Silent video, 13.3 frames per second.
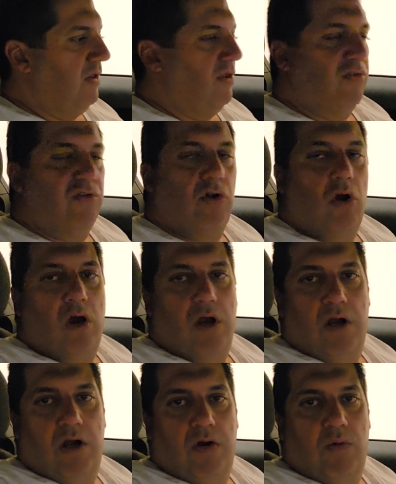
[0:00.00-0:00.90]
this
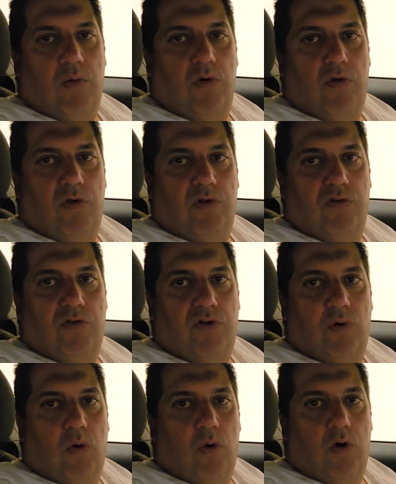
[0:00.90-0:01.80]
car
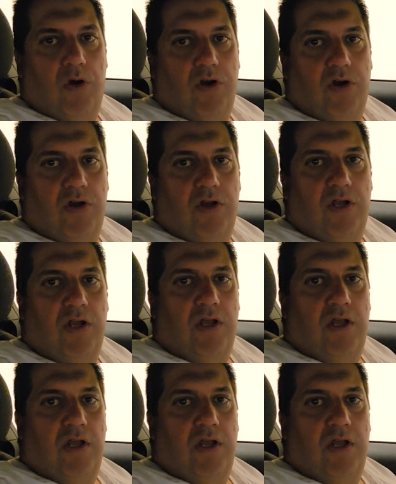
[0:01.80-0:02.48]
was ordered